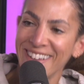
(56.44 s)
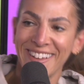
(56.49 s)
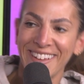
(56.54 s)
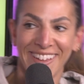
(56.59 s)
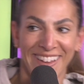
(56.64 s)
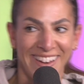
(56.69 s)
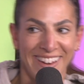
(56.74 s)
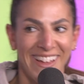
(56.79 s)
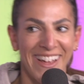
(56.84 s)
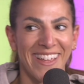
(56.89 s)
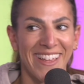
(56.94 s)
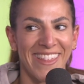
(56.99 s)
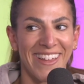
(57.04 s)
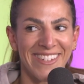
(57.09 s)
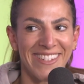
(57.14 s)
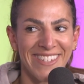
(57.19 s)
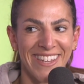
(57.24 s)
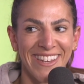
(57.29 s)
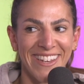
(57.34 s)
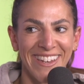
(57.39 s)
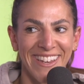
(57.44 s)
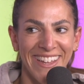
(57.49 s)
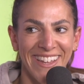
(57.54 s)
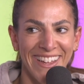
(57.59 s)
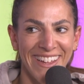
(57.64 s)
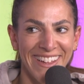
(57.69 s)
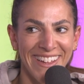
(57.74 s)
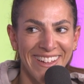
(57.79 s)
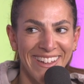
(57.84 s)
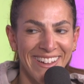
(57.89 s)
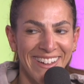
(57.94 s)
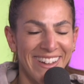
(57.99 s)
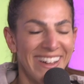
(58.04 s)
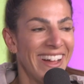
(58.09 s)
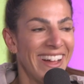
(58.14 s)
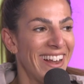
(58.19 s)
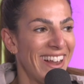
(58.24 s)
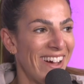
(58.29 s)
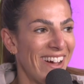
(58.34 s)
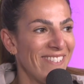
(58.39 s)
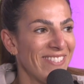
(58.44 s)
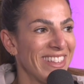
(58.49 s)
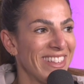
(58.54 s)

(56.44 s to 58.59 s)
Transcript: You like that, don't you? I love this